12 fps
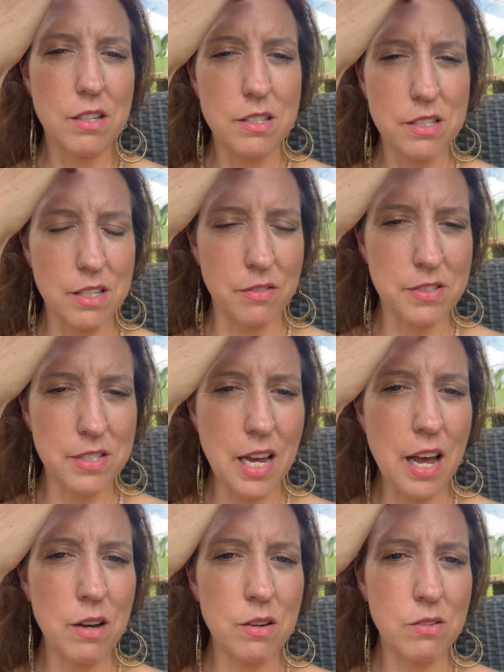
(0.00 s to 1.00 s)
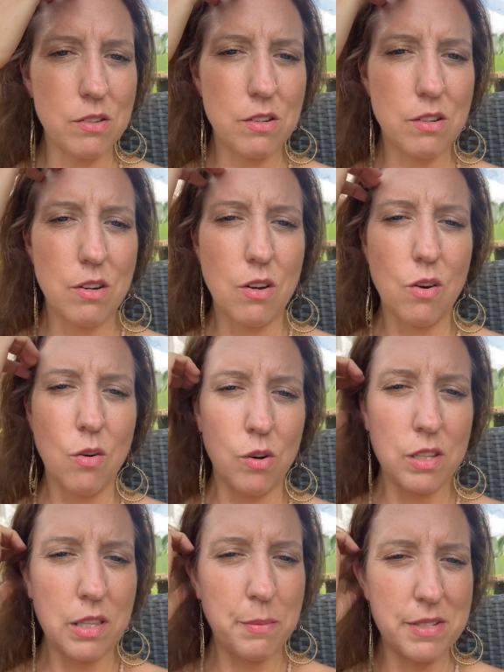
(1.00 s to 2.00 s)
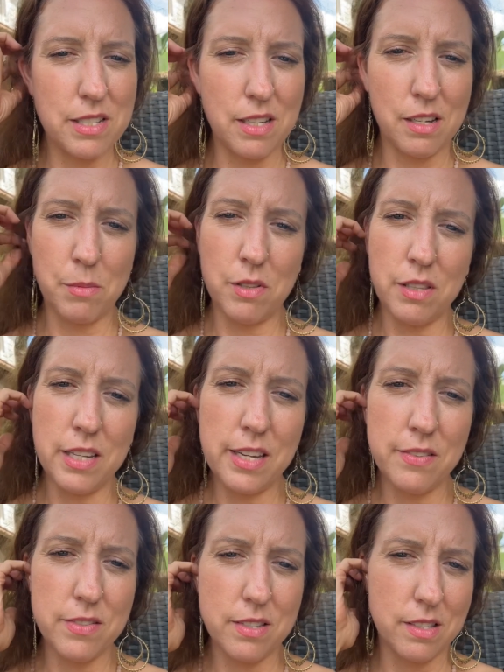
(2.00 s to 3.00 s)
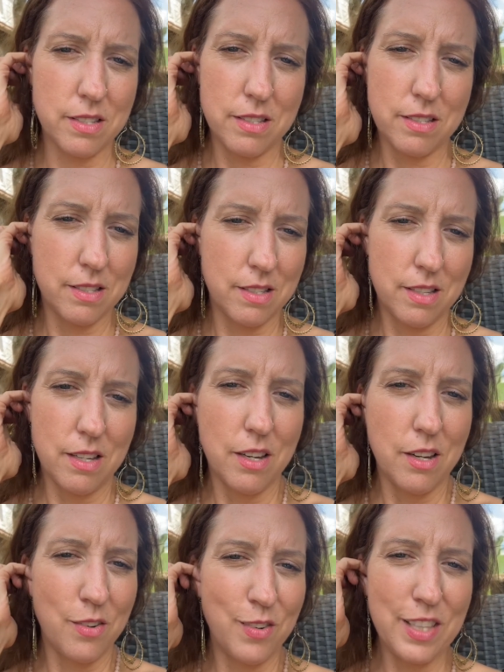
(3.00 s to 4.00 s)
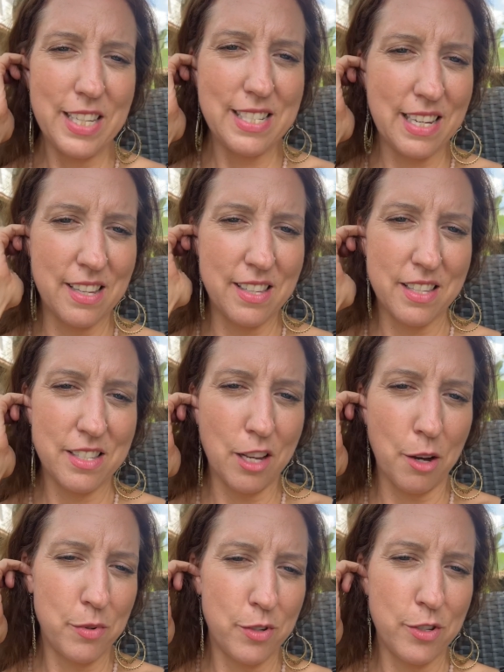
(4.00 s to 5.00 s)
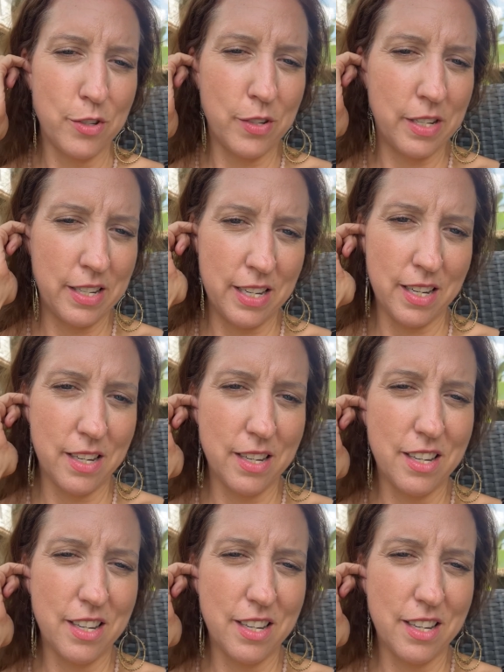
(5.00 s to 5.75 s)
self-doubt, or limiting beliefs? Really take this opportunity